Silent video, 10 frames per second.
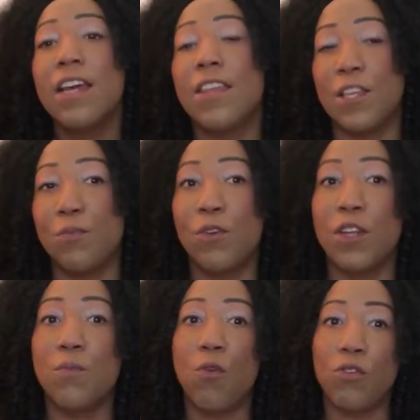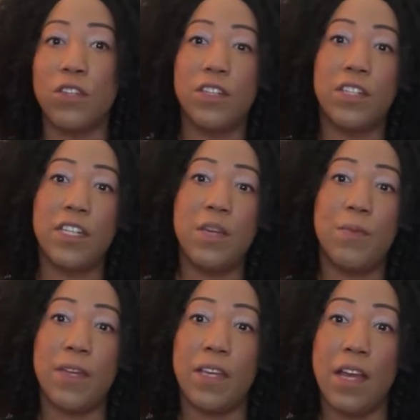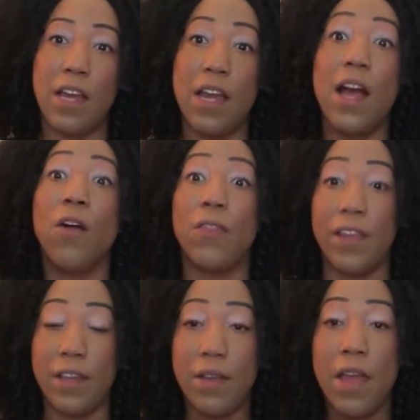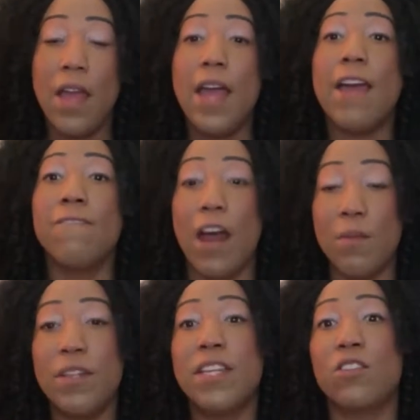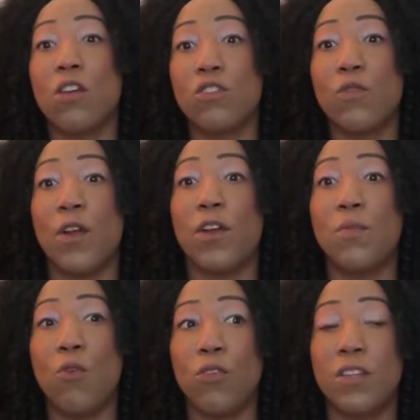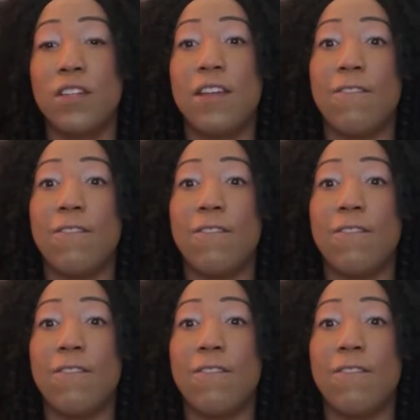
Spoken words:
That's pretty important to keeping healthy. And vitamin D is also very important.